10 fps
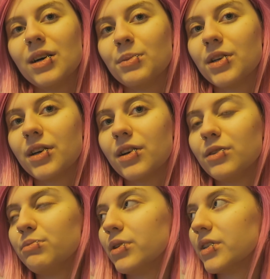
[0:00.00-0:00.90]
I'm going to
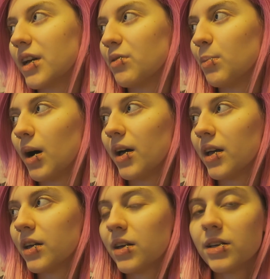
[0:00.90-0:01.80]
go put together
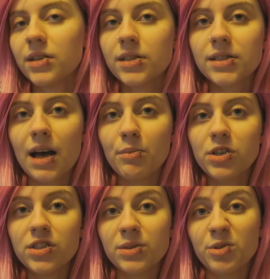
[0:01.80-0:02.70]
my
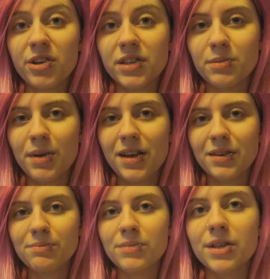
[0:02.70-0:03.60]
sandwich because I'm cooking some
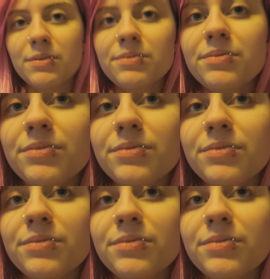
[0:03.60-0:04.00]
bacon, but